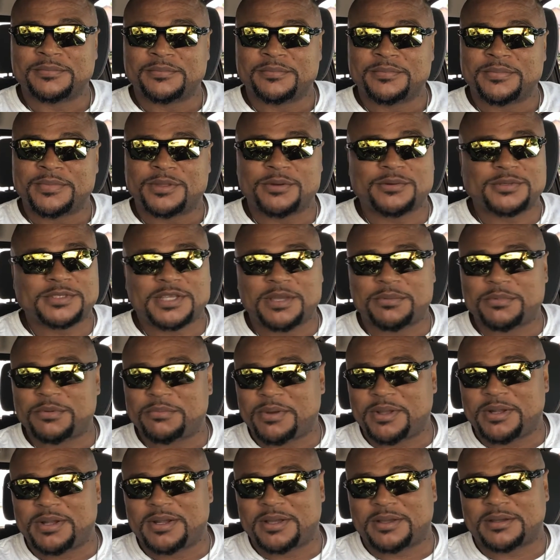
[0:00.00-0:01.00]
Don't tell me
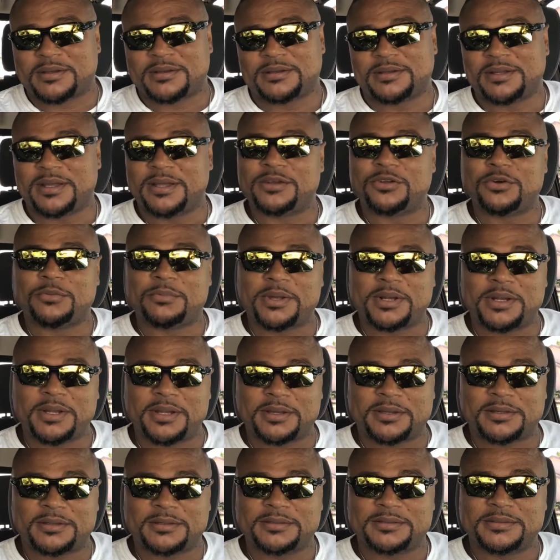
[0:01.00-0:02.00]
about liquor. I know about
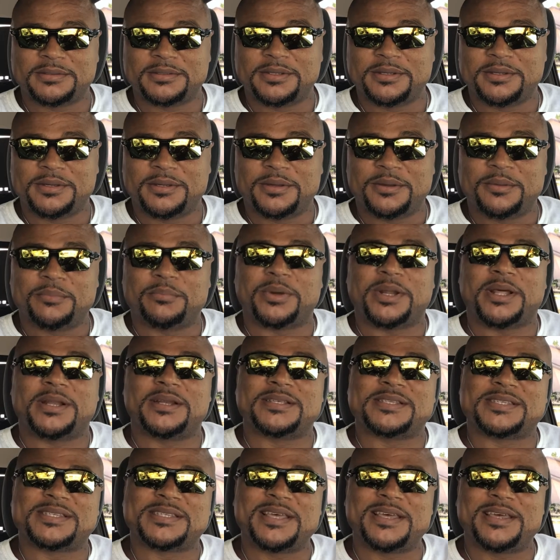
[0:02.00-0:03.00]
liquor. But at the
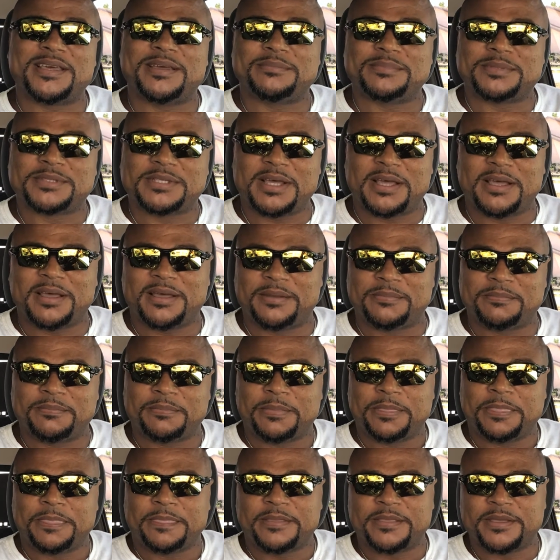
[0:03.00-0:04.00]
same time,
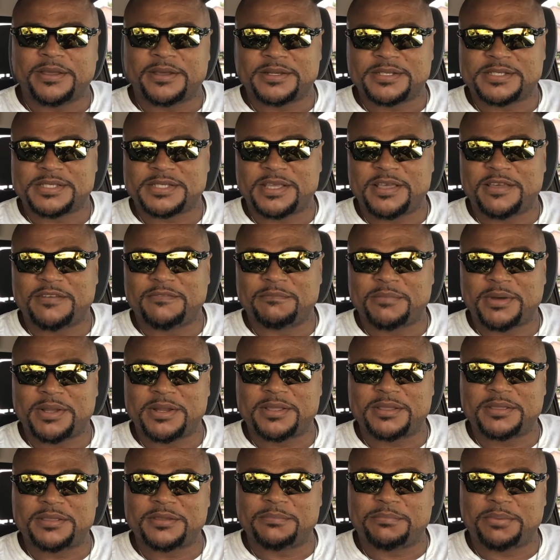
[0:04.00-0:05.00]
you're going to save money
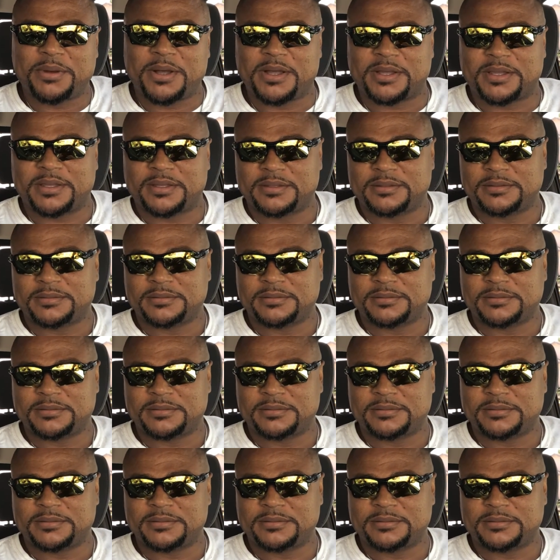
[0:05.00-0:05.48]
in your pocket.